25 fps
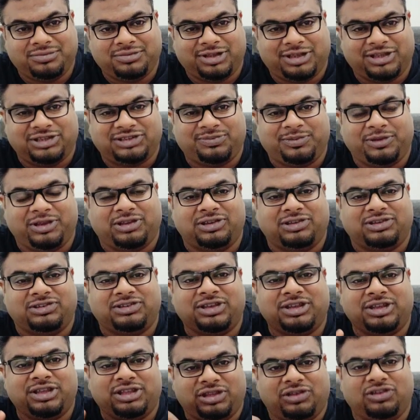It's
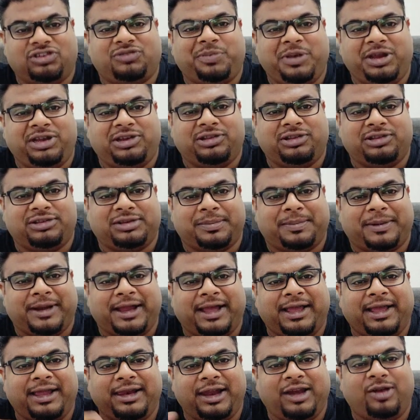because you speak to the
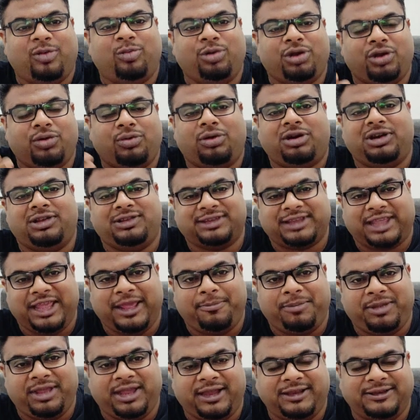supplier, let him know what his
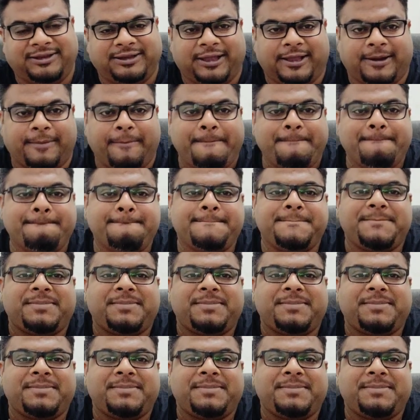KPIs are